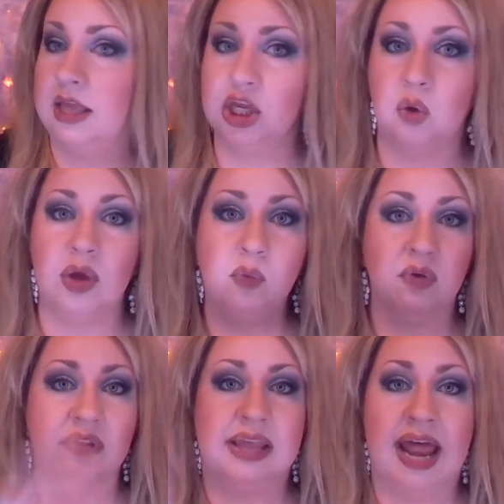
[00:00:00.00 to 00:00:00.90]
you know, he
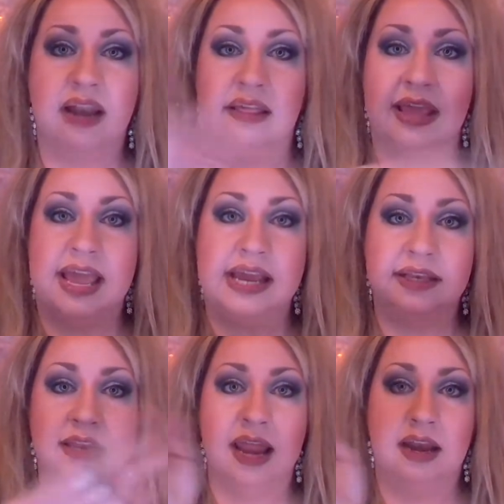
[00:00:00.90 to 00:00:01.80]
wants to get out of the
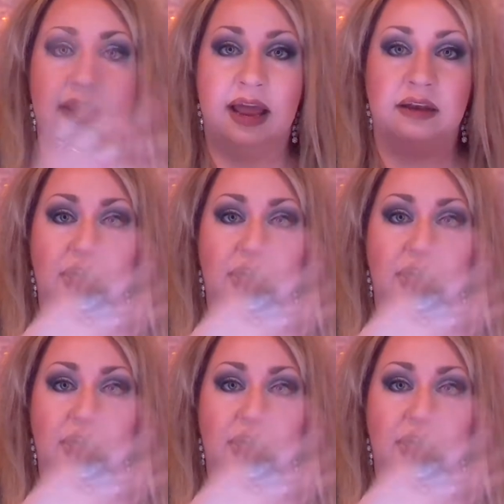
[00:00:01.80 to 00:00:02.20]
heat and out of that,